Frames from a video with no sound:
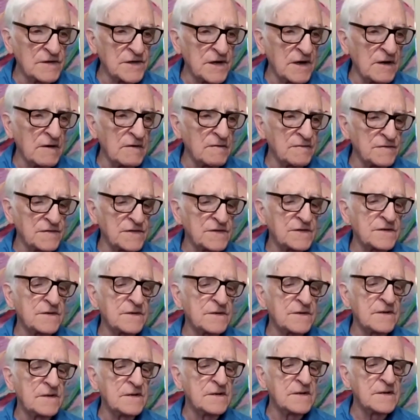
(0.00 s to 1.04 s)

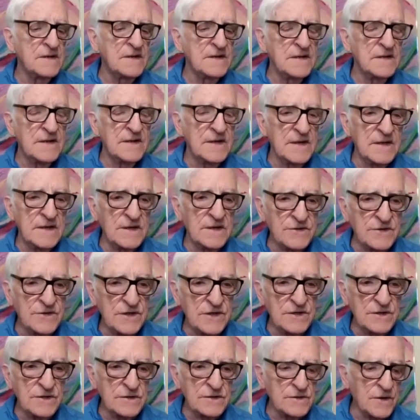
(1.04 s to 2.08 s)
ourselves,
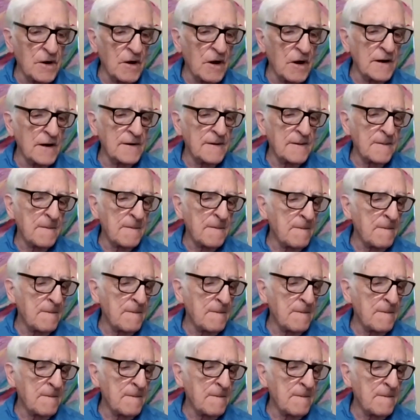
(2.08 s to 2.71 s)
as Jesus taught.